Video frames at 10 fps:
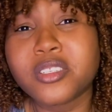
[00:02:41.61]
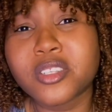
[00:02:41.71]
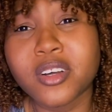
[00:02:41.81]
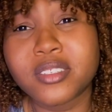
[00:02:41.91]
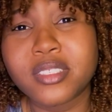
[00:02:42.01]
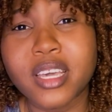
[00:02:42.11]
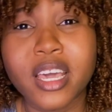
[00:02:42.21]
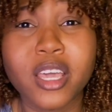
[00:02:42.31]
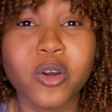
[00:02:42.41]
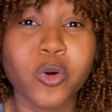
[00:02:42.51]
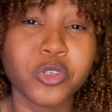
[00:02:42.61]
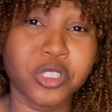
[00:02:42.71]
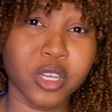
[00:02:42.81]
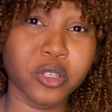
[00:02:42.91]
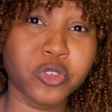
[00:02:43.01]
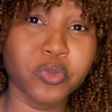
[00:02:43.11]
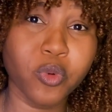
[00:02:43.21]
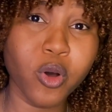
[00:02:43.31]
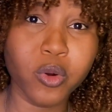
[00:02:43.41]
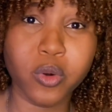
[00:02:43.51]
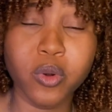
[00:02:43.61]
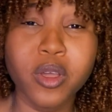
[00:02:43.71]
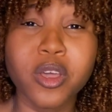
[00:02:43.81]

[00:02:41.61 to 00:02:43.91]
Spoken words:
start today or you start tomorrow,